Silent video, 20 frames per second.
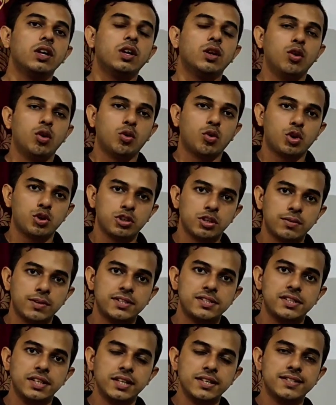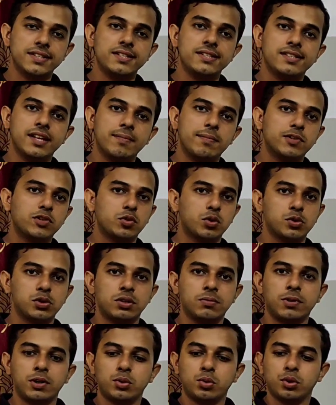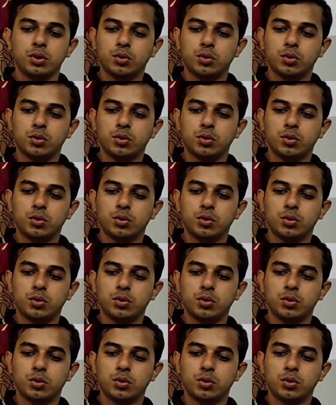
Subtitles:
Look, question number 6 is same as question number 2.